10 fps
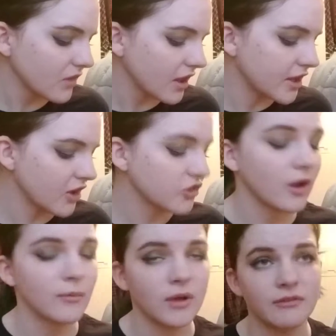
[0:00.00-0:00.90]
And also,
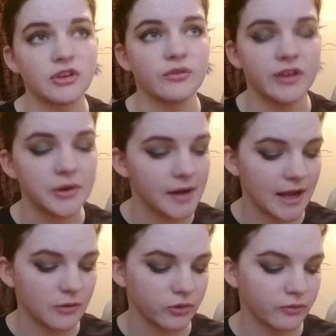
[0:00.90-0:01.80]
I will have a new video
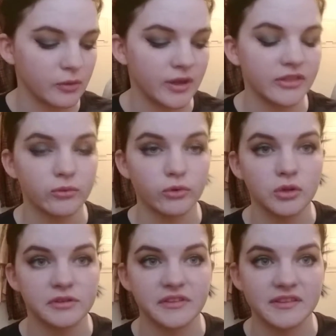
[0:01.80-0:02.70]
out reviewing the
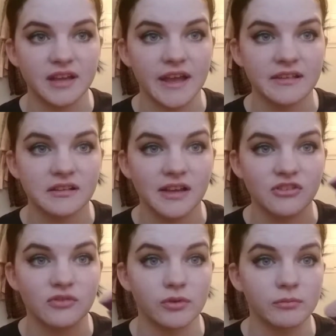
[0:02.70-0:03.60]
Ruler of the Skies
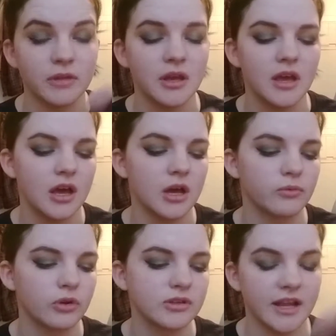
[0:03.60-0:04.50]
collection from
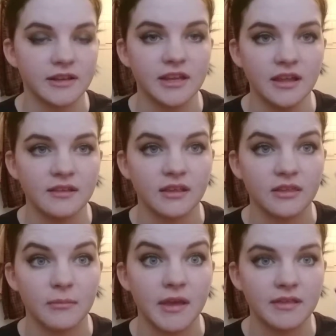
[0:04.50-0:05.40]
Real Techniques. It's
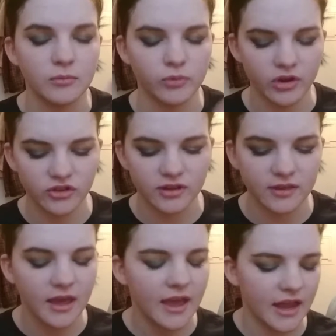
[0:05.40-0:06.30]
amazing brushes,
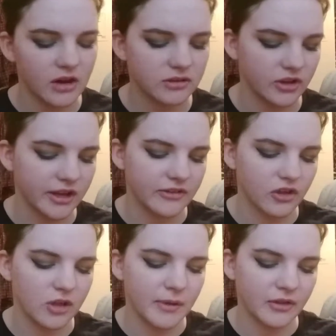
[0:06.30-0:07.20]
and I'll tell you guys
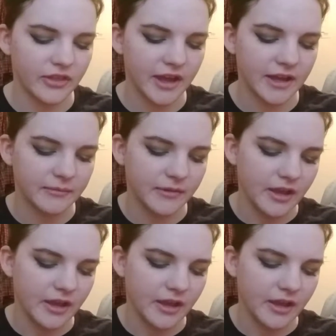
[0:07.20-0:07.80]
all about that.